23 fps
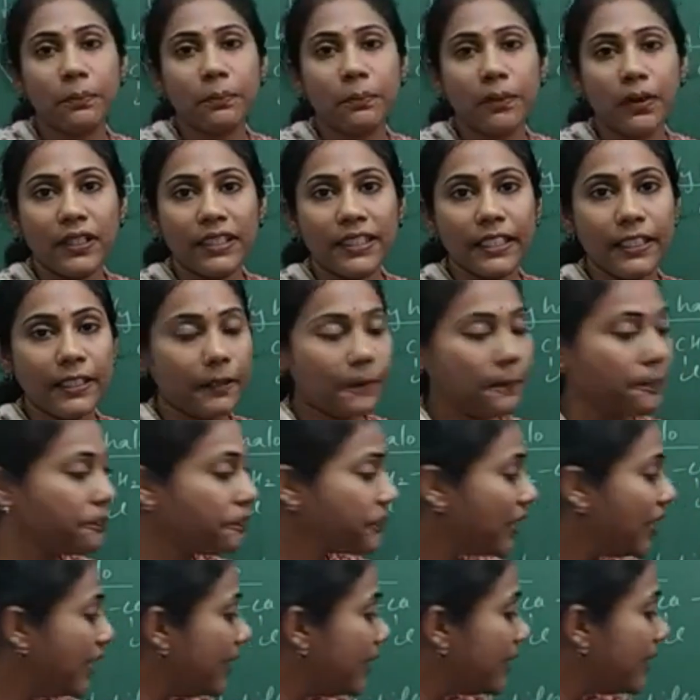important.
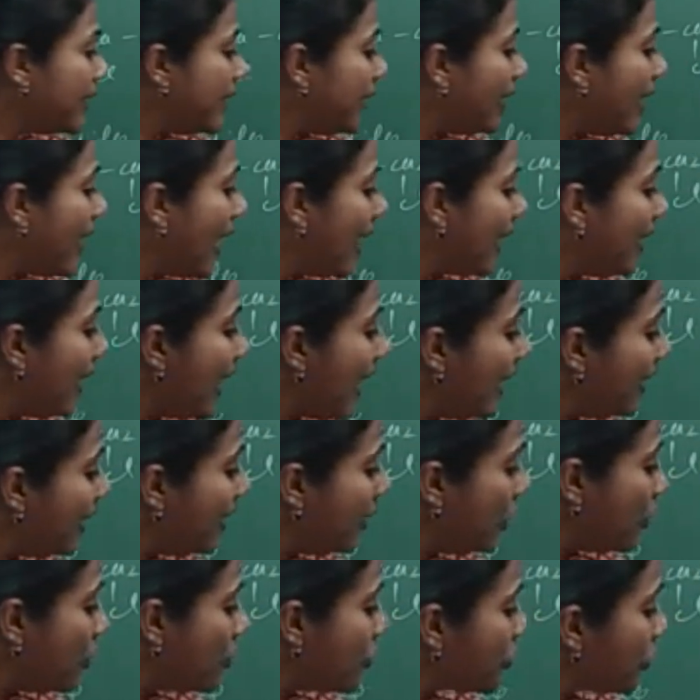In
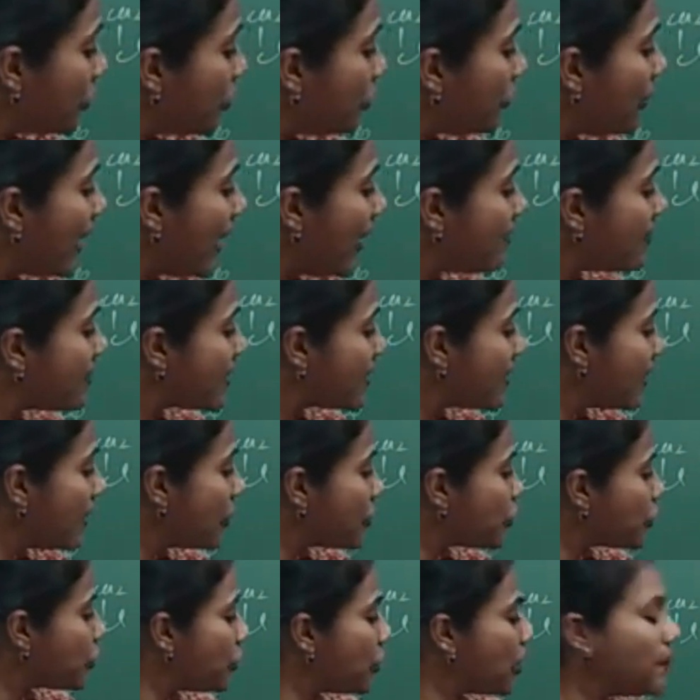allyl also you have
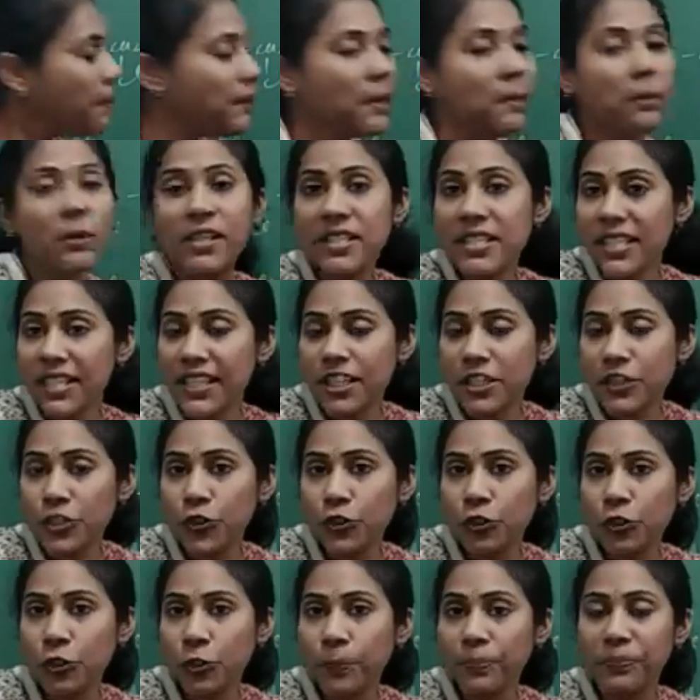CH2 double bond
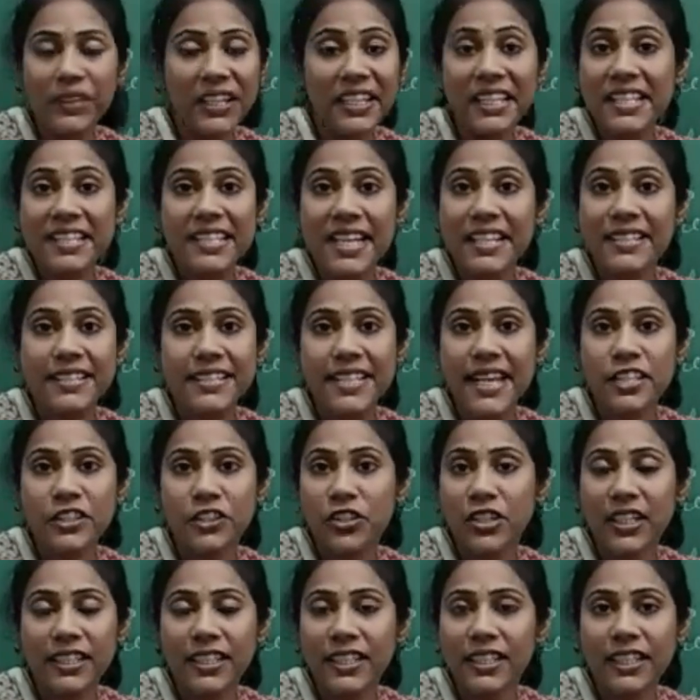CH2 group, that is
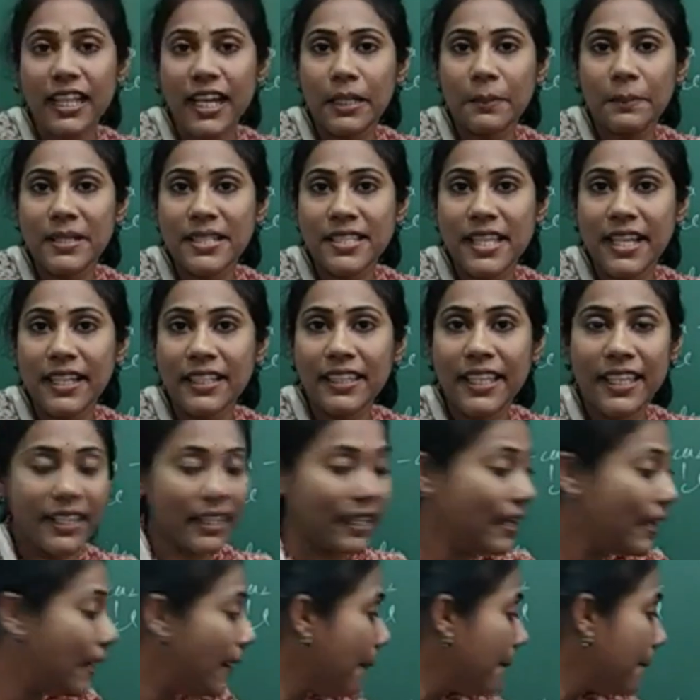unsaturated carbons are
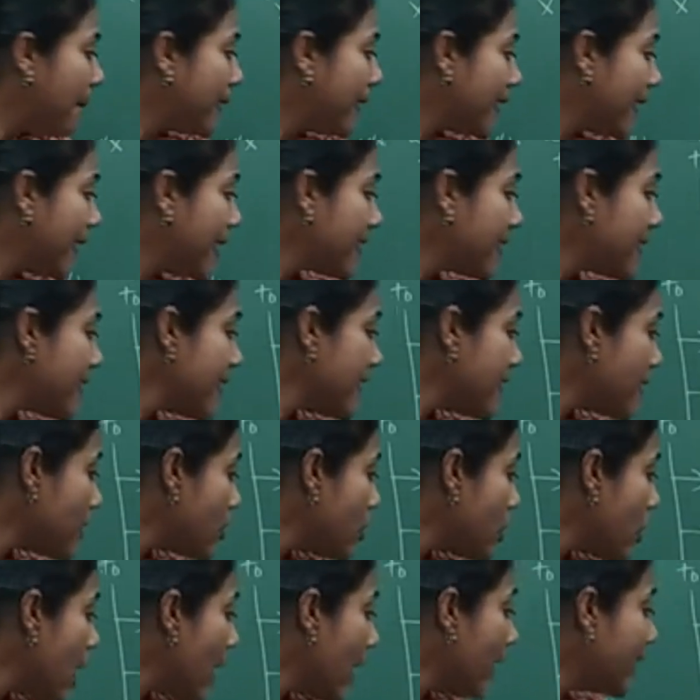there, but X is
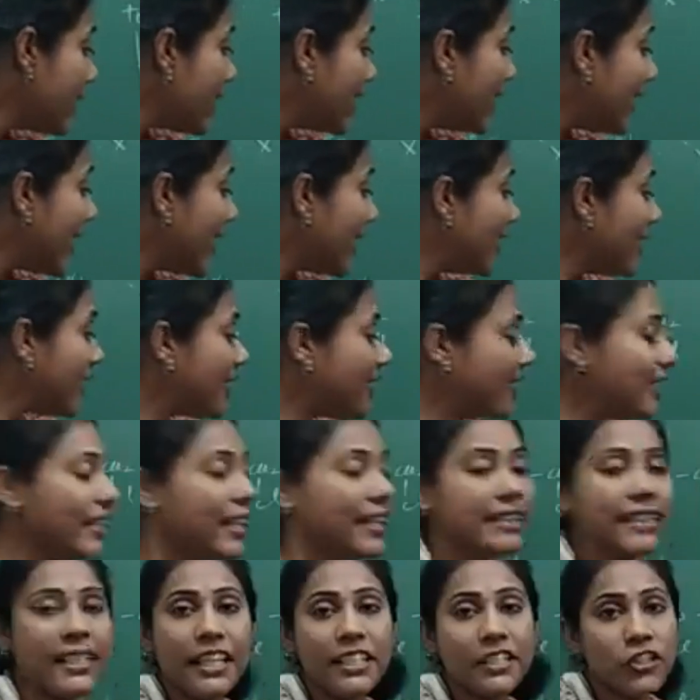not directly
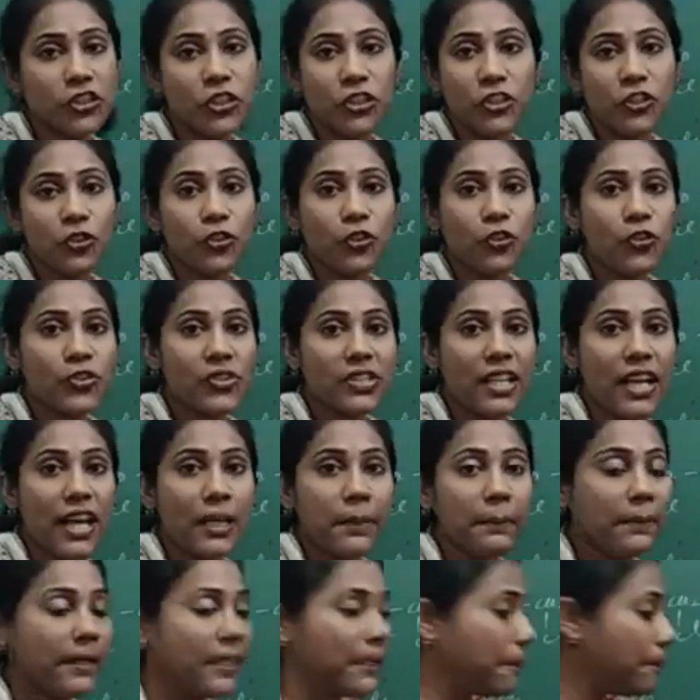attached to those
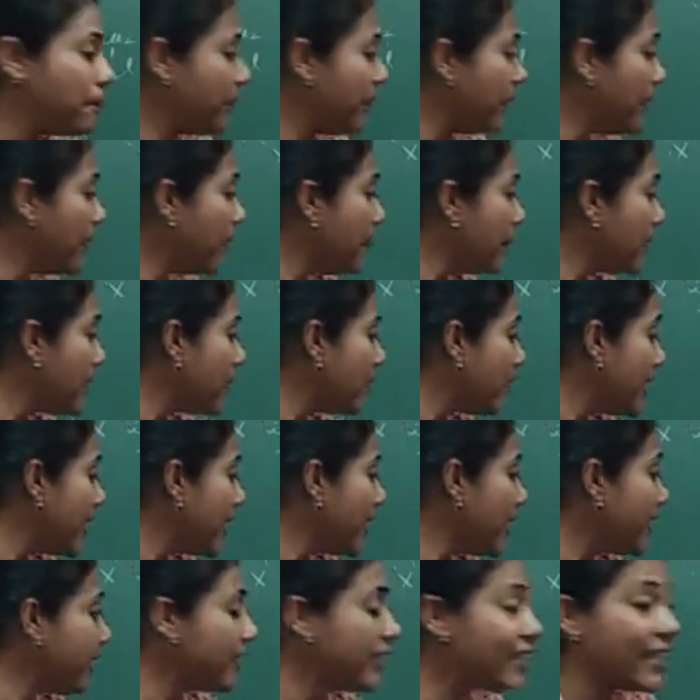carbon. In
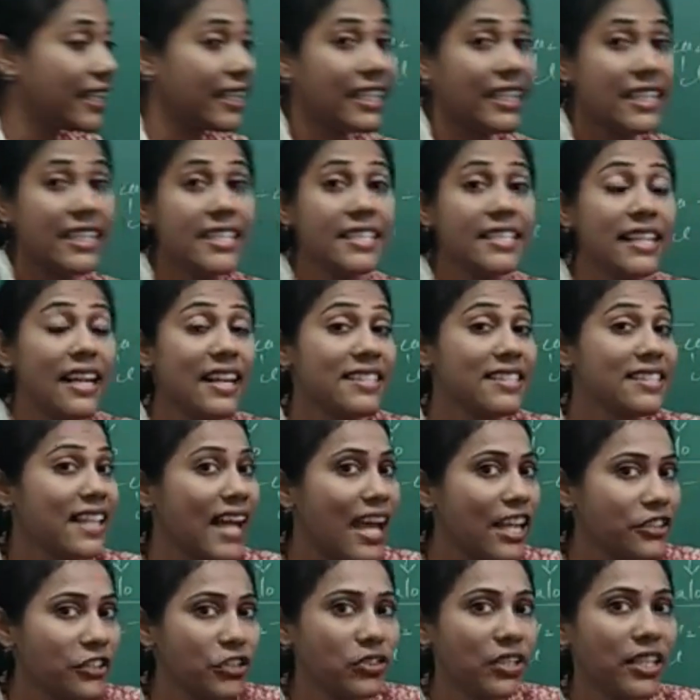between there is a
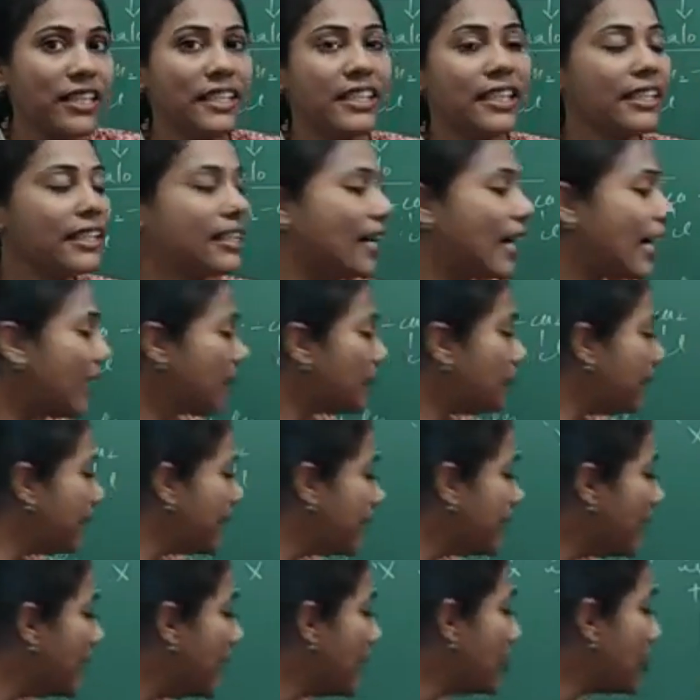saturated
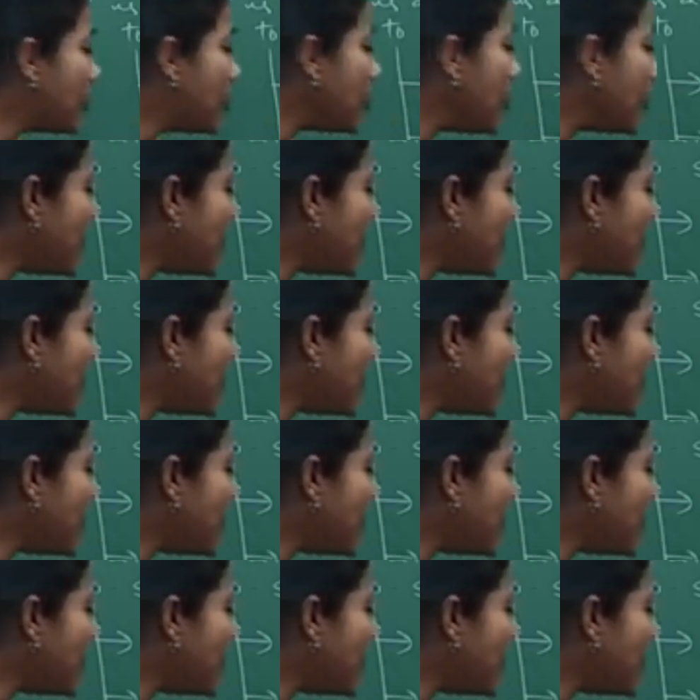carbon, to